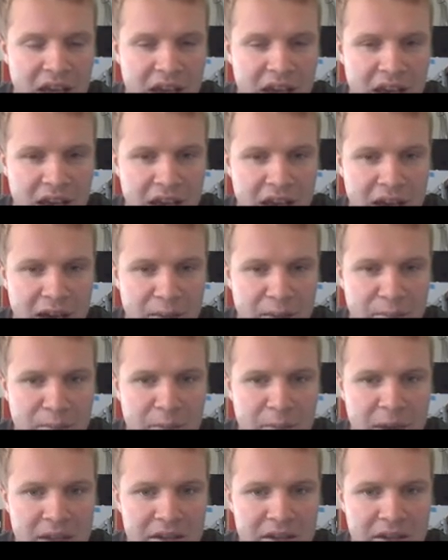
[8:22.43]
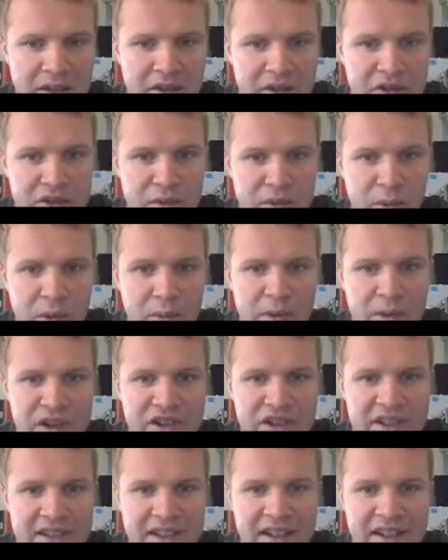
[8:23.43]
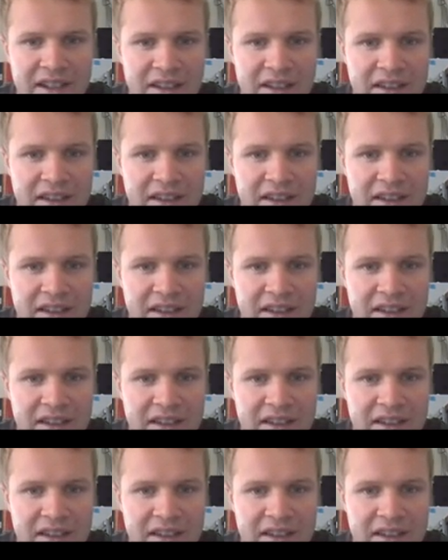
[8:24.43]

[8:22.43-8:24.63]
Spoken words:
sort of just north of Winchester.